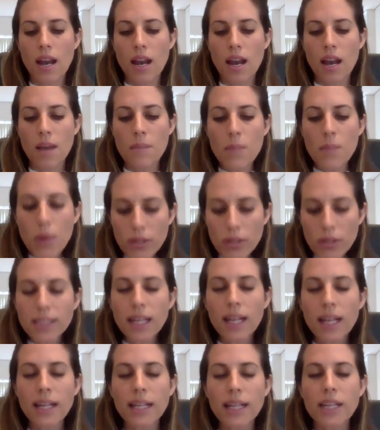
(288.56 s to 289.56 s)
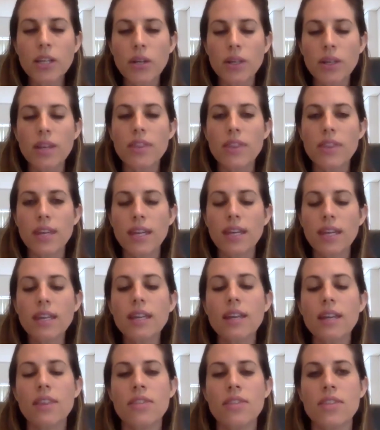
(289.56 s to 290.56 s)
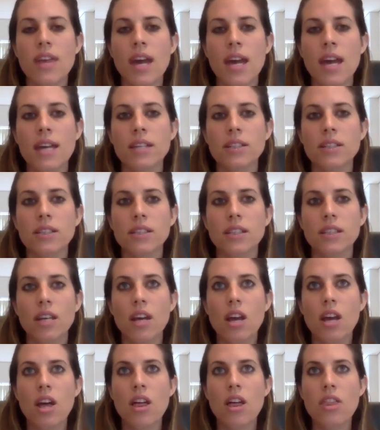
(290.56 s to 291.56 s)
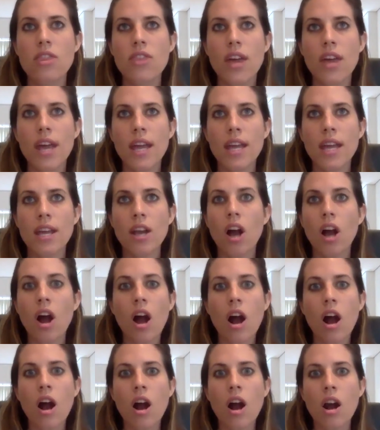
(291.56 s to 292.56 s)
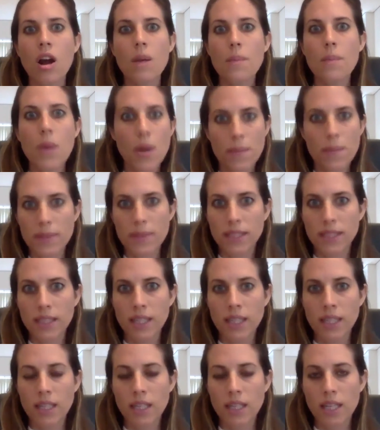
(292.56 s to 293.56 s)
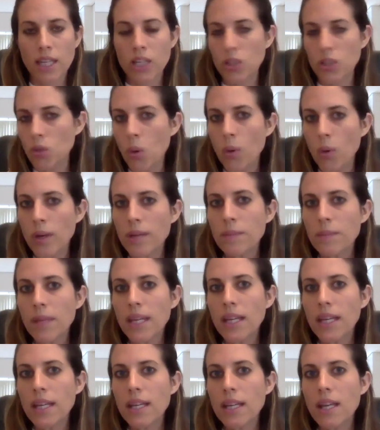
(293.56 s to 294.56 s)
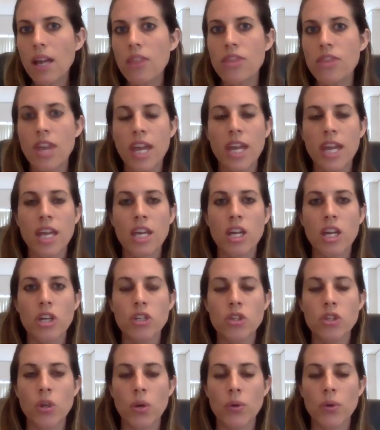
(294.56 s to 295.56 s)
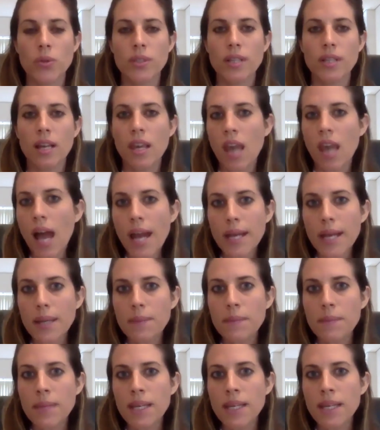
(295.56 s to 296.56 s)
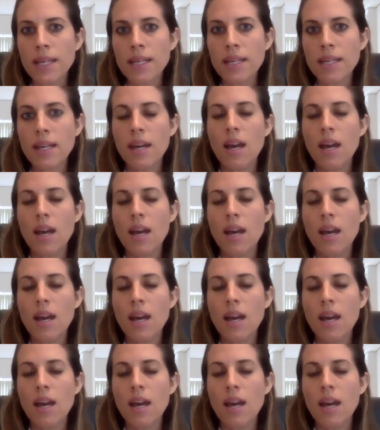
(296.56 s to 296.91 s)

most likely going to think that they are purposely ignoring me, they don't like me,